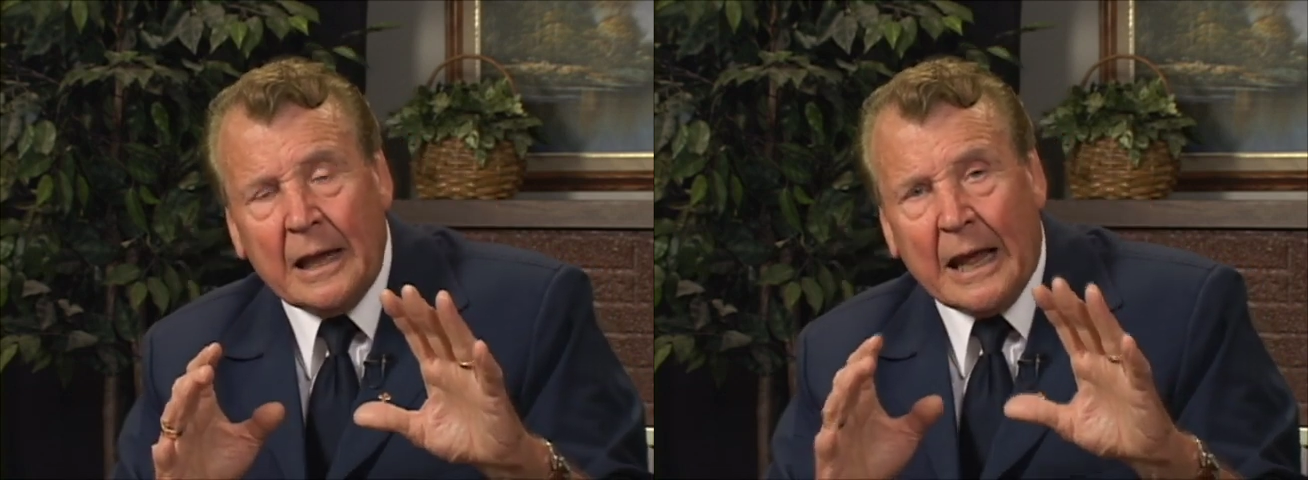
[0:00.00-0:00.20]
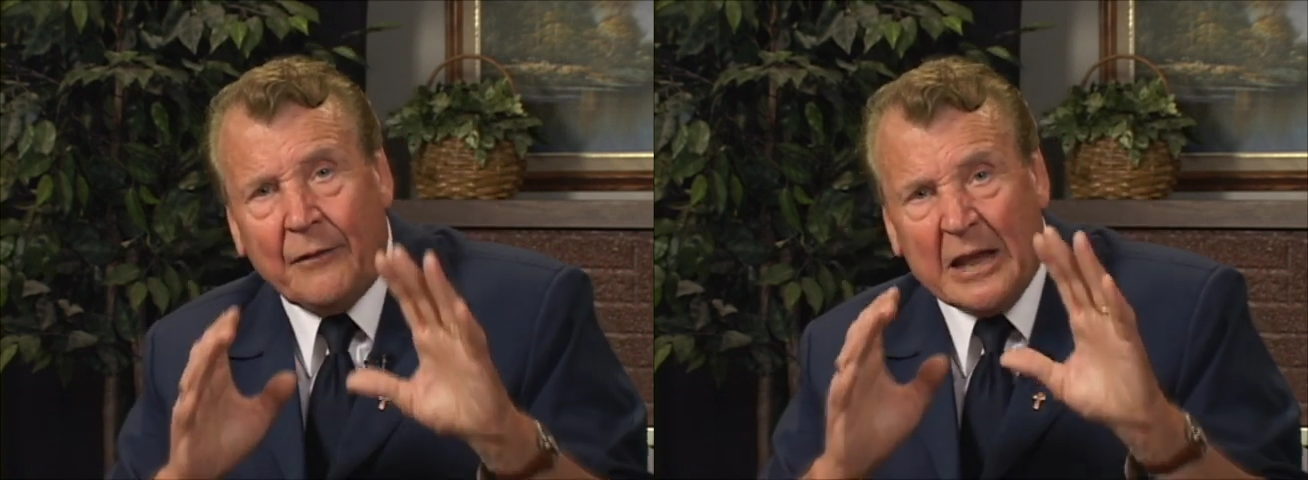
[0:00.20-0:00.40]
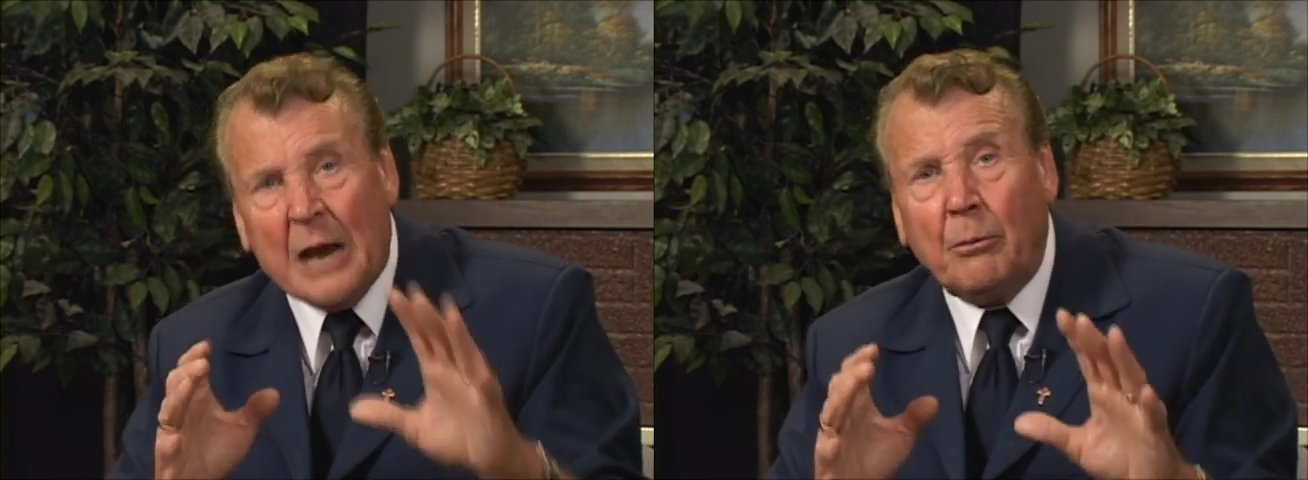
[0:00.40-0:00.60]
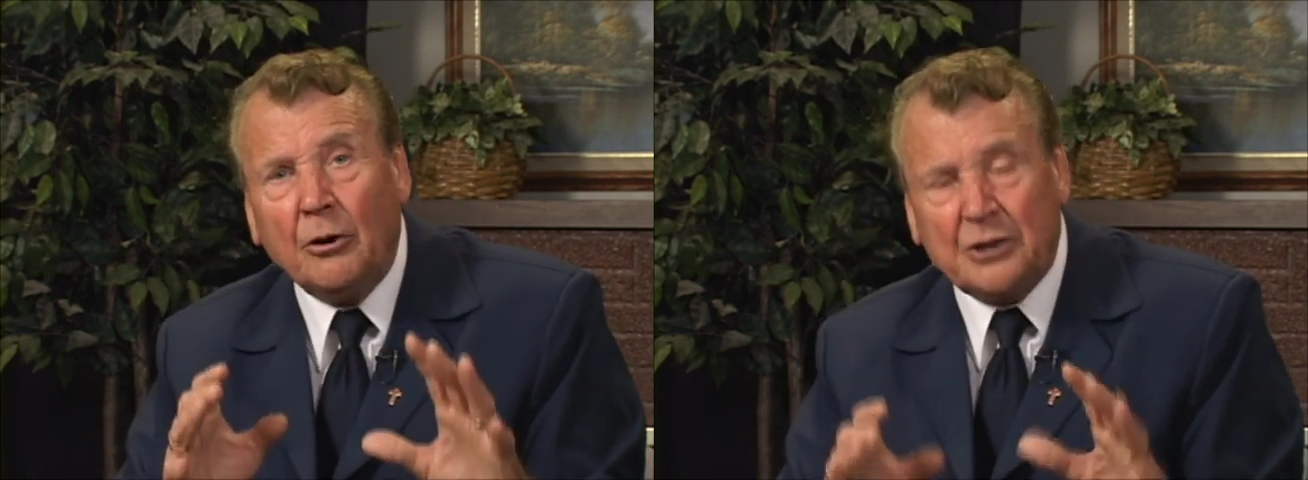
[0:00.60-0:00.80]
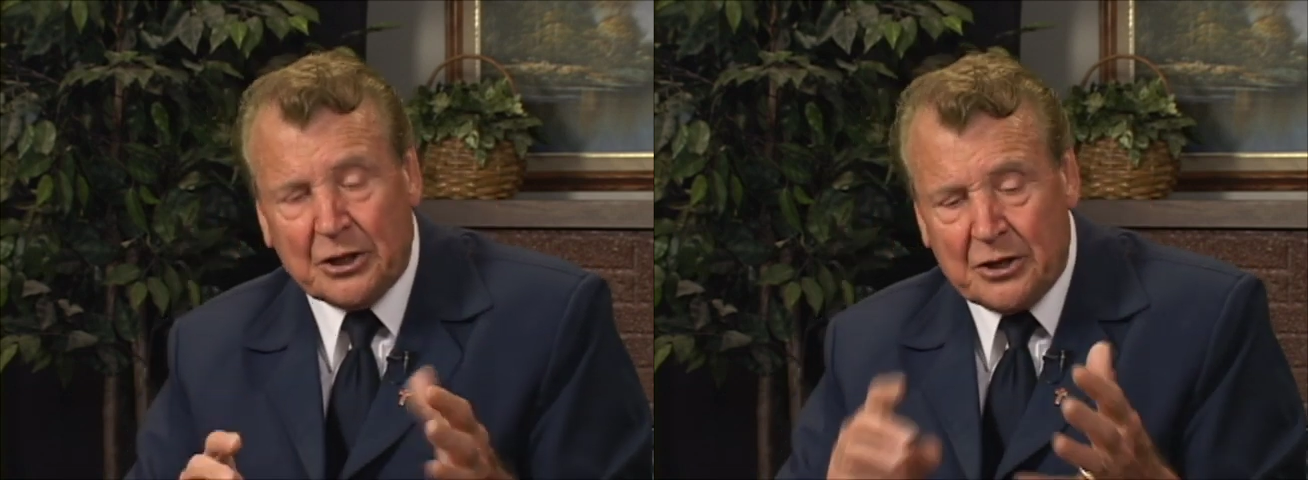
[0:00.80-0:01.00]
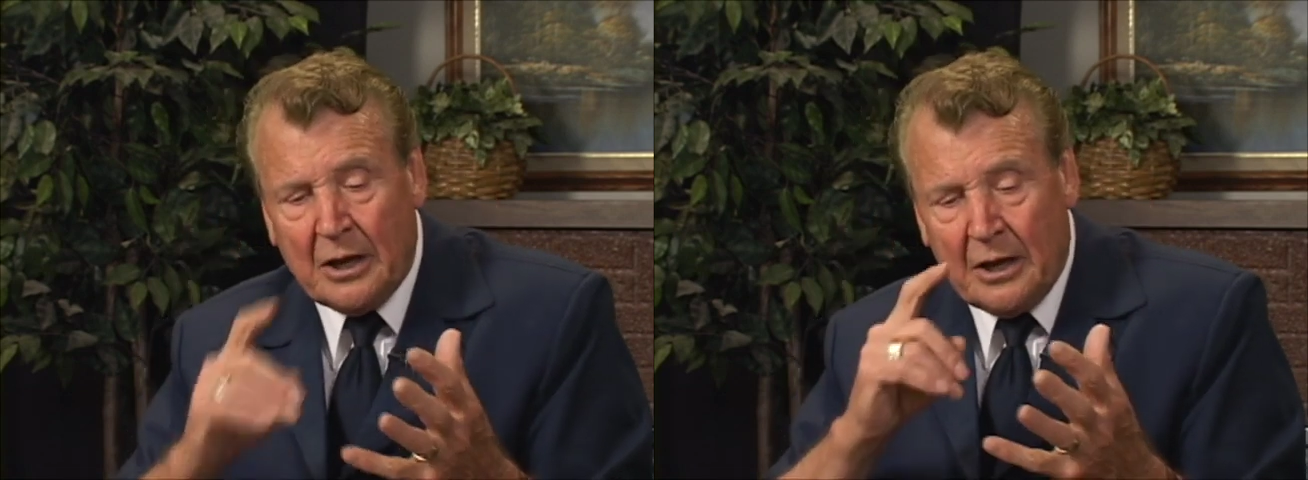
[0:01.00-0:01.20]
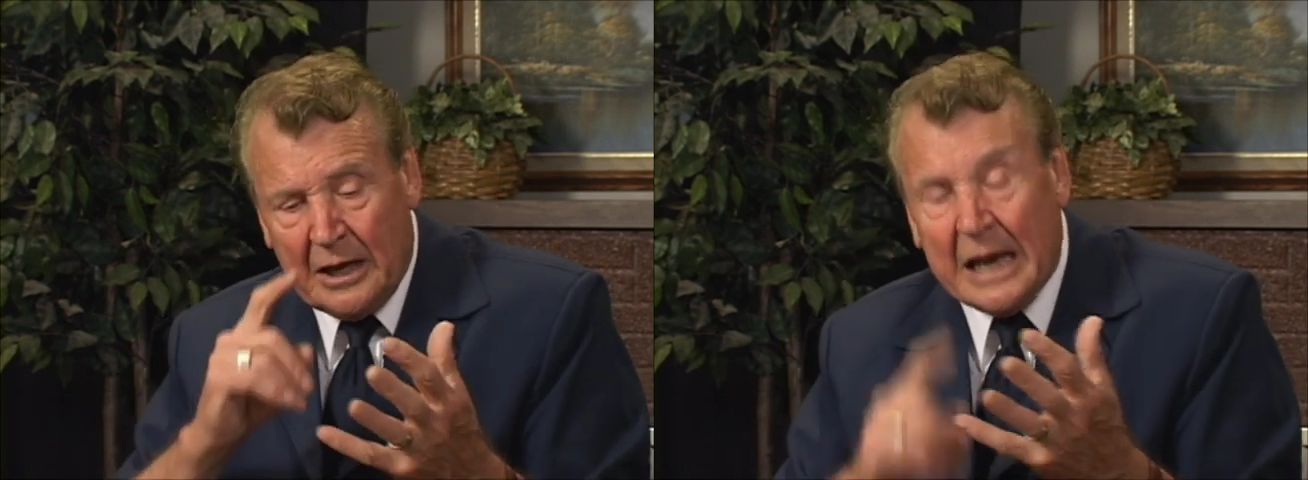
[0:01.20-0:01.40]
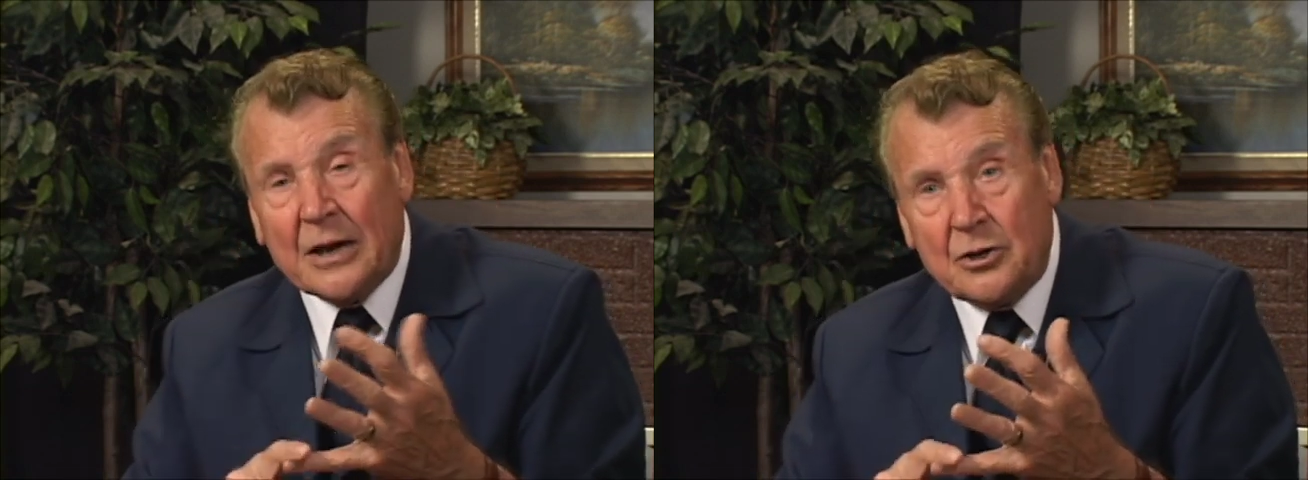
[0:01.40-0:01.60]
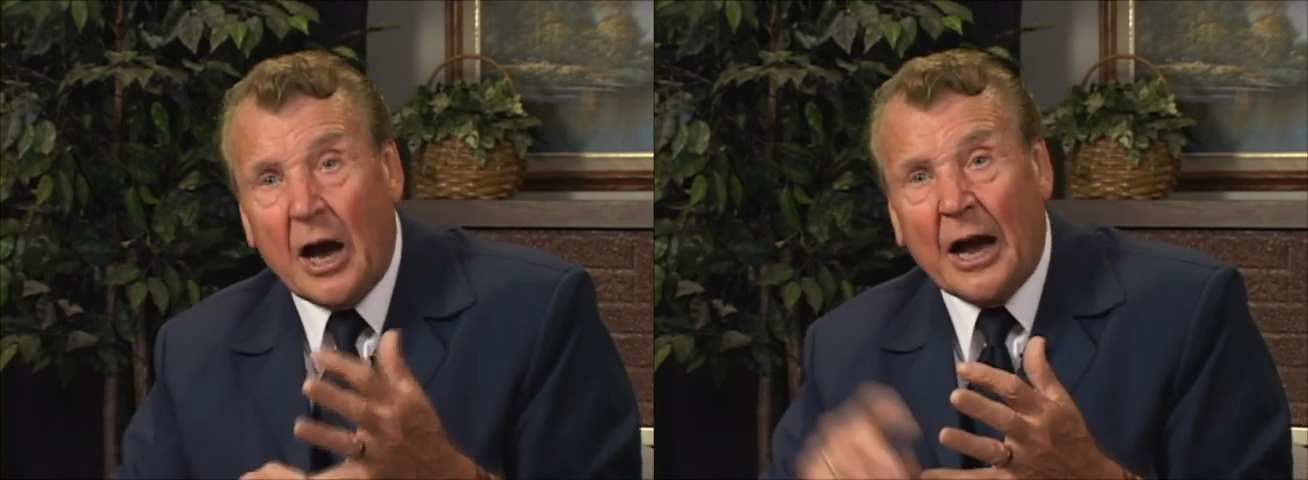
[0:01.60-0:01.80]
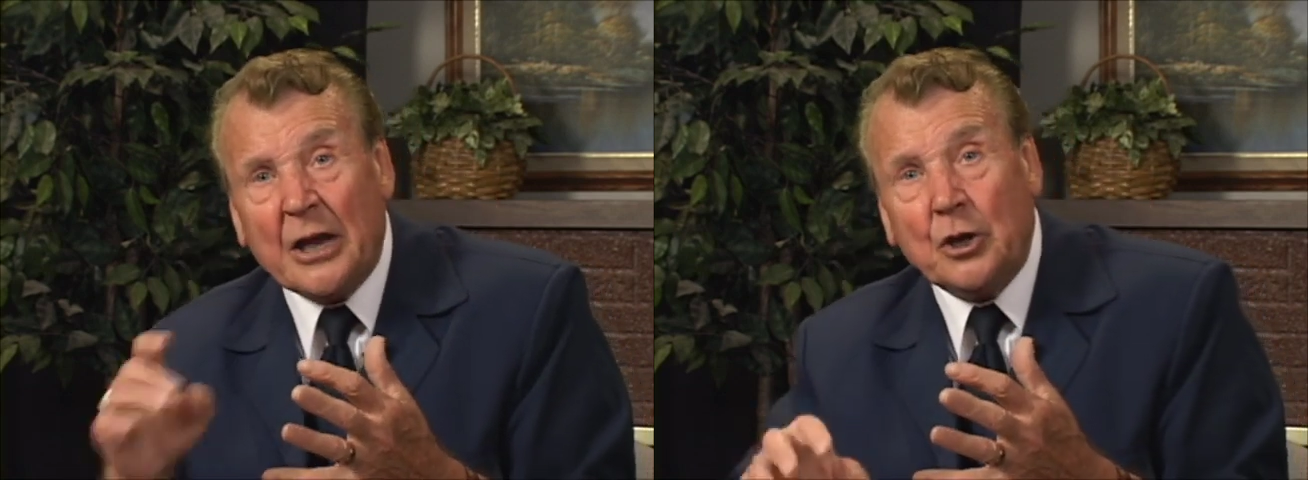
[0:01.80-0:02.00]
And the Hebrew says, in
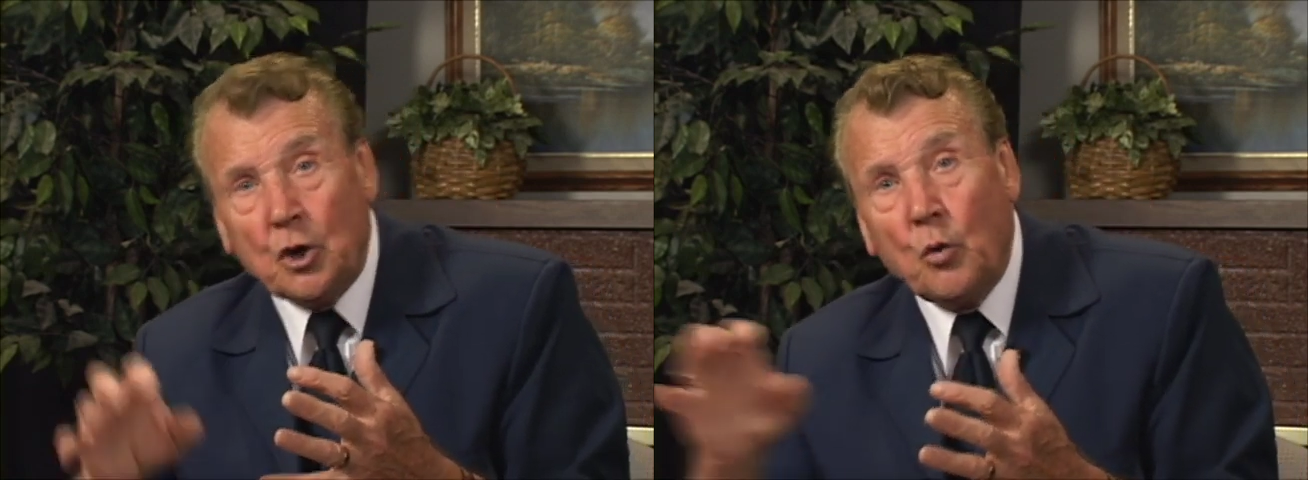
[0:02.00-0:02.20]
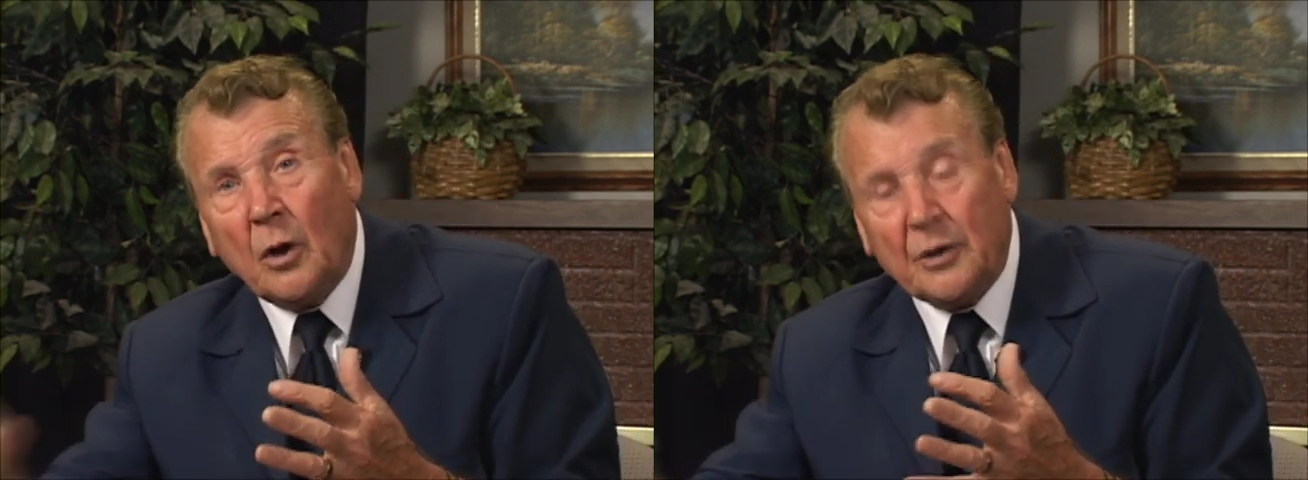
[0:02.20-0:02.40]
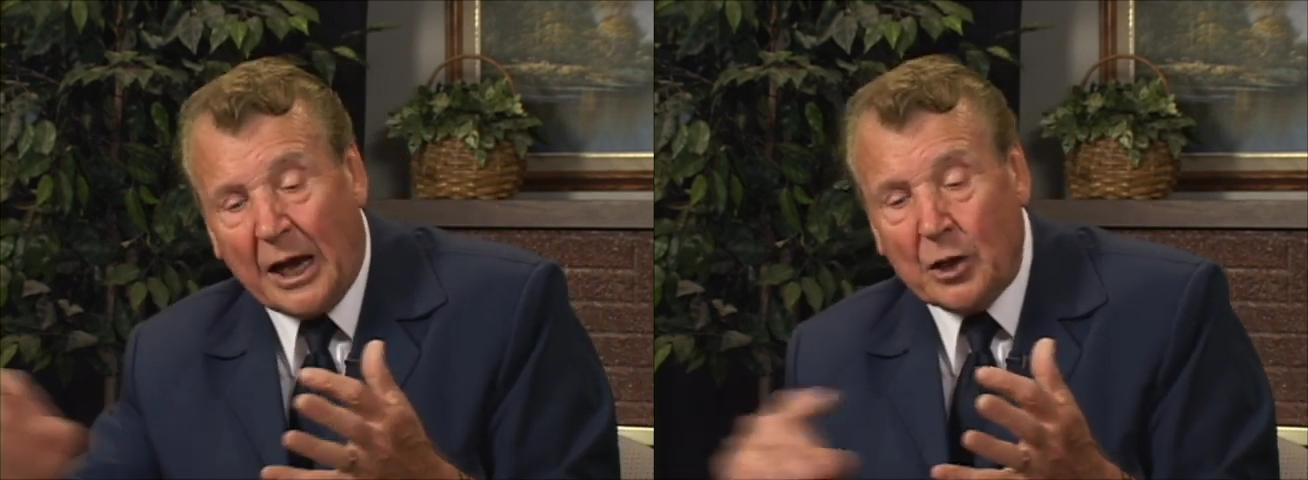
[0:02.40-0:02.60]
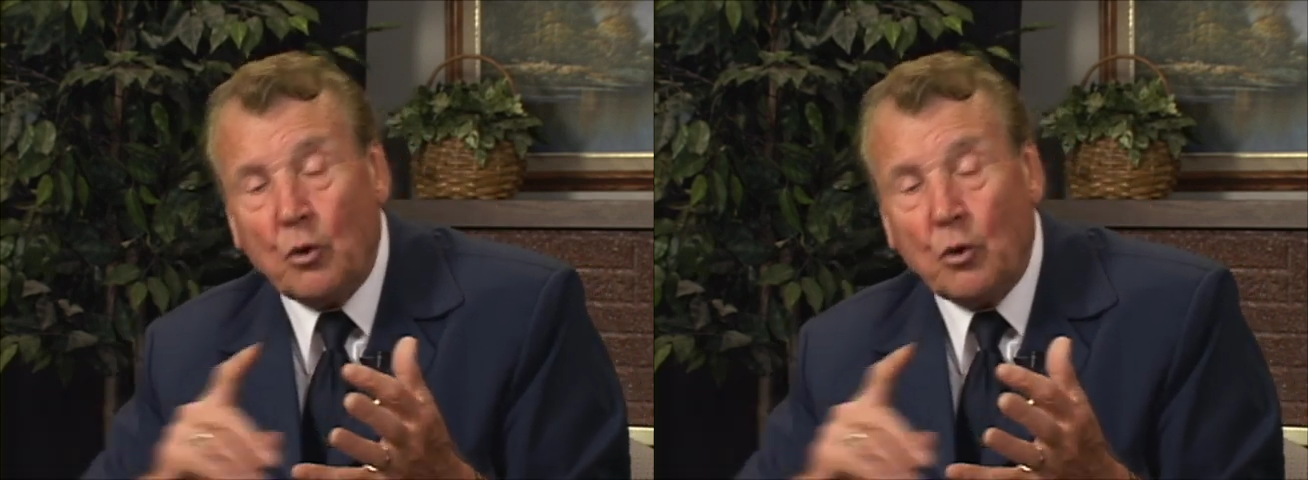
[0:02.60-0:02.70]
dying, you will die.